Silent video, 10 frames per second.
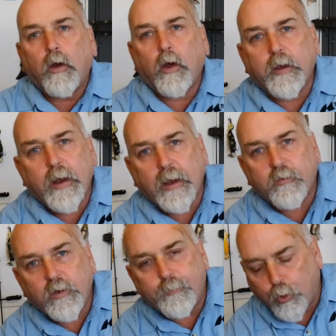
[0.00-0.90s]
I can
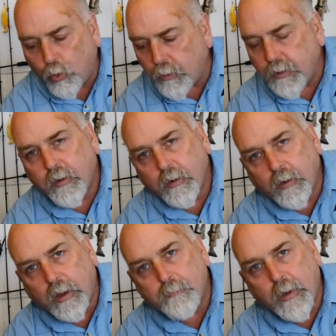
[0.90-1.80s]
actually put
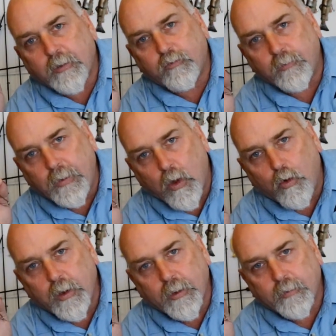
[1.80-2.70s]
a much
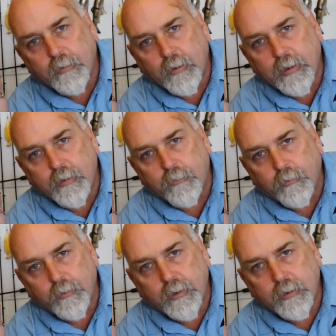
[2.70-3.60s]
longer leader
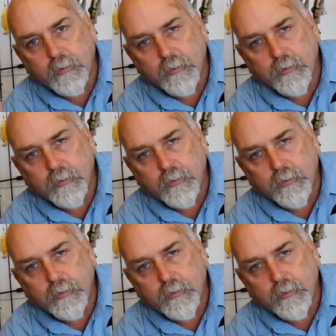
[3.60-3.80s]
on there.